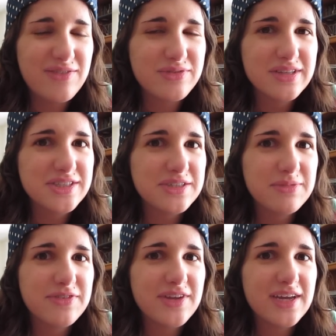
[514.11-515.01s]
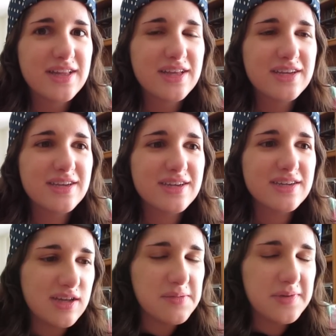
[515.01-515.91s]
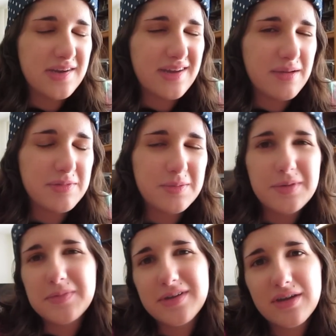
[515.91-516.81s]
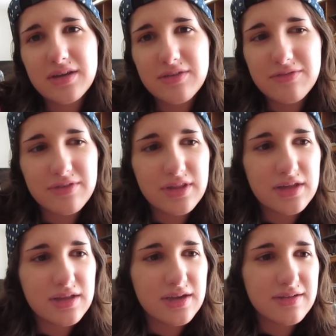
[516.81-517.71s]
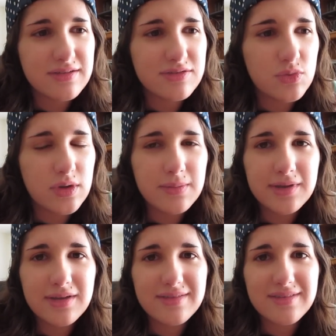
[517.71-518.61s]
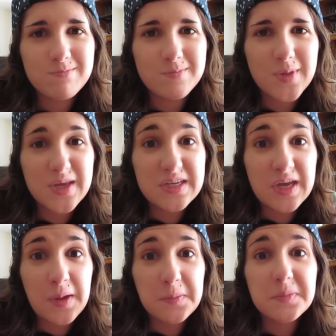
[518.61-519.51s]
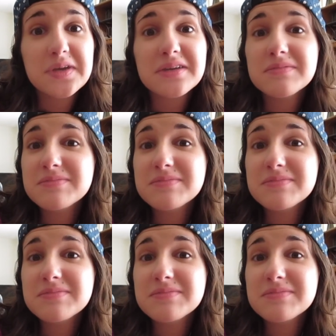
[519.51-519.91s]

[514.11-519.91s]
really should move to England. I'm gonna attempt to be productive for like the next twenty minutes. Attempt.